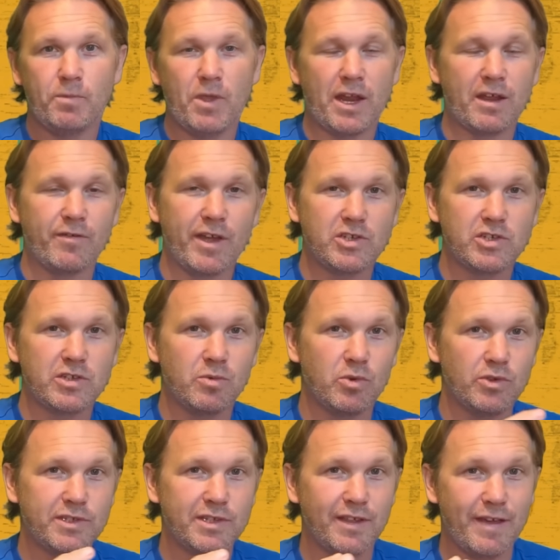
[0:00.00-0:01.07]
And I've edged
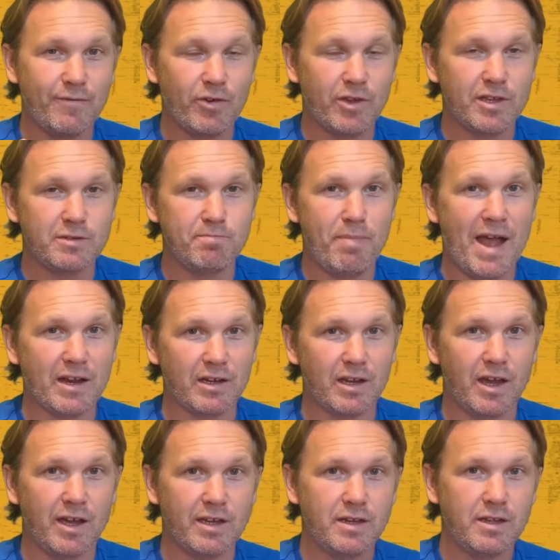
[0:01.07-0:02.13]
towards South Africa's back
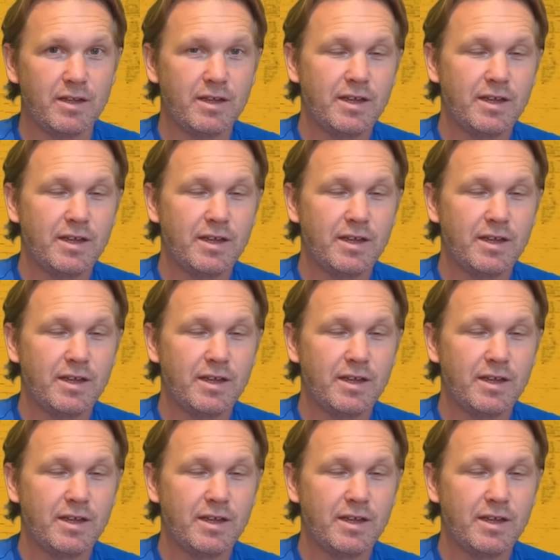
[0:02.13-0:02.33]
line